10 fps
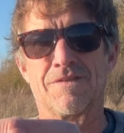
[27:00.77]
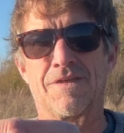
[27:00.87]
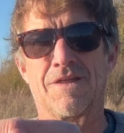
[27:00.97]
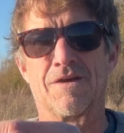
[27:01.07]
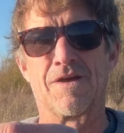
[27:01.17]

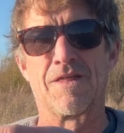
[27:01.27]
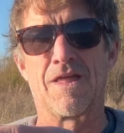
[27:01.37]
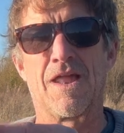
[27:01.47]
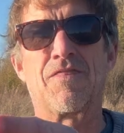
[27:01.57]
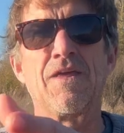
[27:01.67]

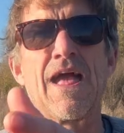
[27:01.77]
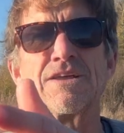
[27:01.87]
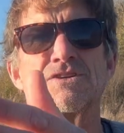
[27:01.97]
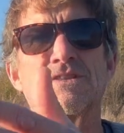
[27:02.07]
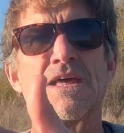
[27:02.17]
and I think
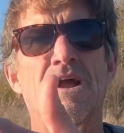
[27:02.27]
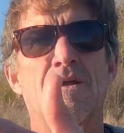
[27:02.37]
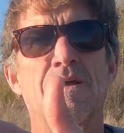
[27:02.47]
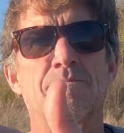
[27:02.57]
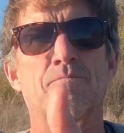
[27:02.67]
actually there it